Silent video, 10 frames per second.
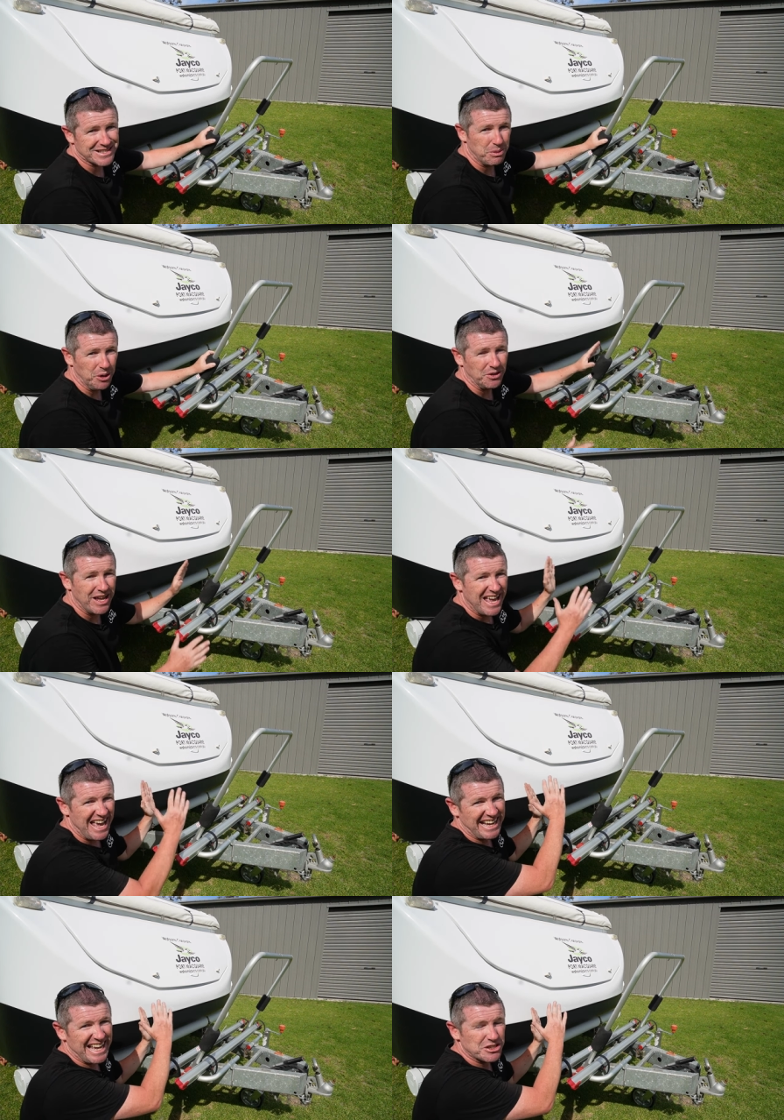the boot
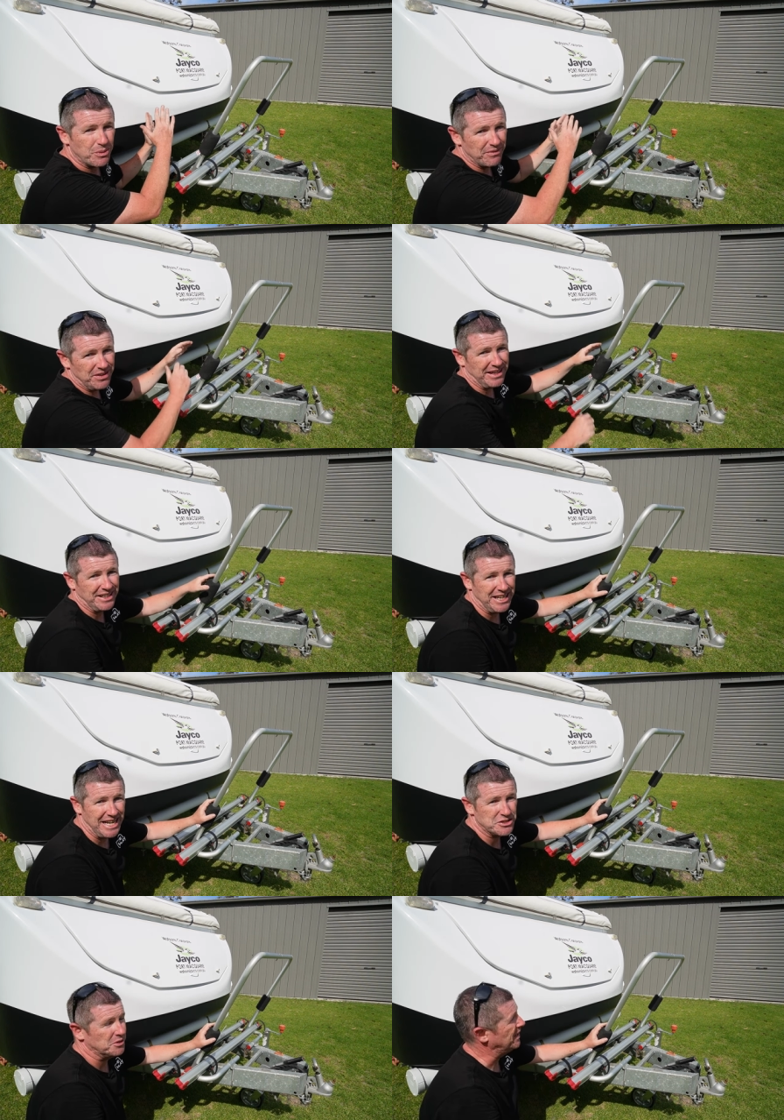and get to everything you
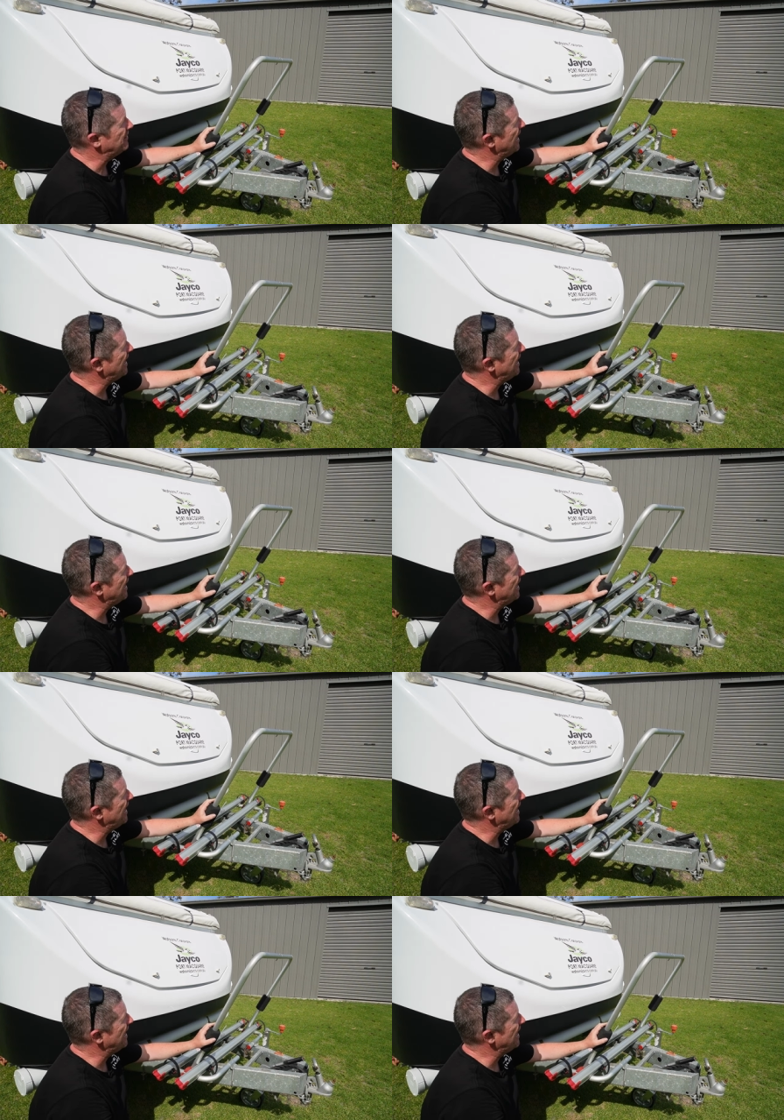need to in